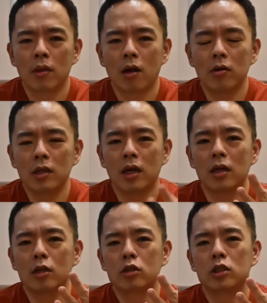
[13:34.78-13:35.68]
I only can
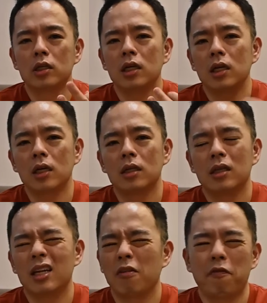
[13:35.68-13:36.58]
eat 3,
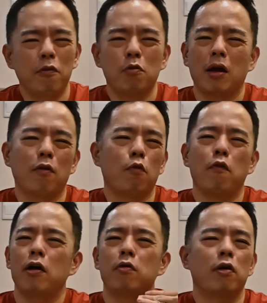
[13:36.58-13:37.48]
then I feel like
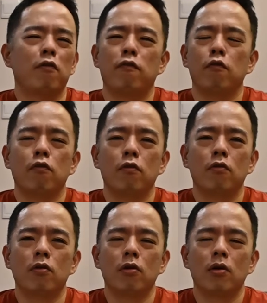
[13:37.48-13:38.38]
very, very full.
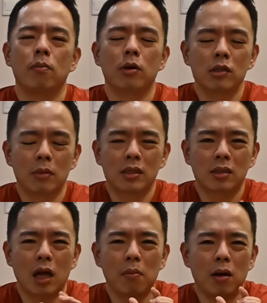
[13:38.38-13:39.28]
Because my
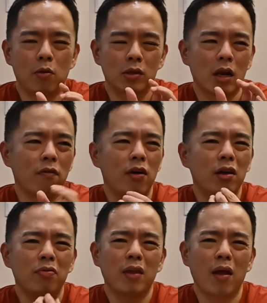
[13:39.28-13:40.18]
stomach was like very
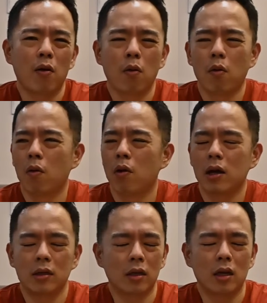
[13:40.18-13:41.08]
narrow
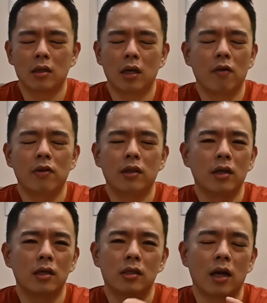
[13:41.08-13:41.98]
and everything
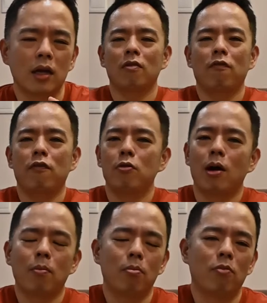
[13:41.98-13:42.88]
is like filled
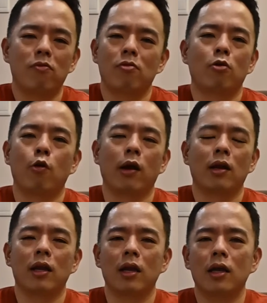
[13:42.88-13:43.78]
up
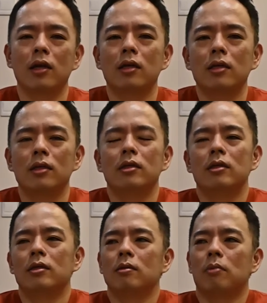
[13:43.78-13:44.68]
quickly.
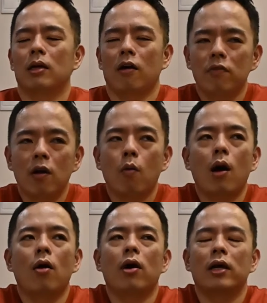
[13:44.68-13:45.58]
But after a
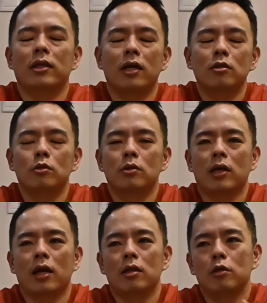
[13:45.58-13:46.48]
while, I tend to
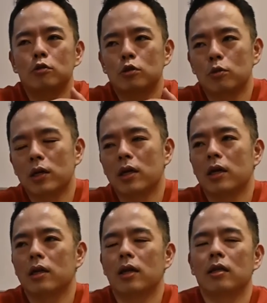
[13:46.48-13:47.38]
get used to
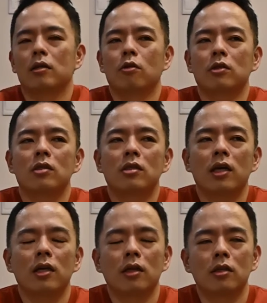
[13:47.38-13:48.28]
it, and the doctor
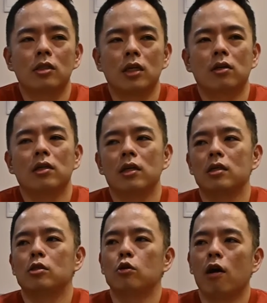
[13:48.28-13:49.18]
said the secret
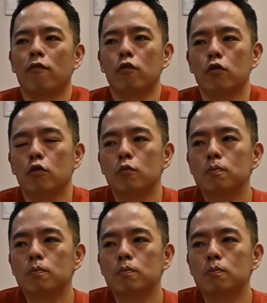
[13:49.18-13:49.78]
is you have to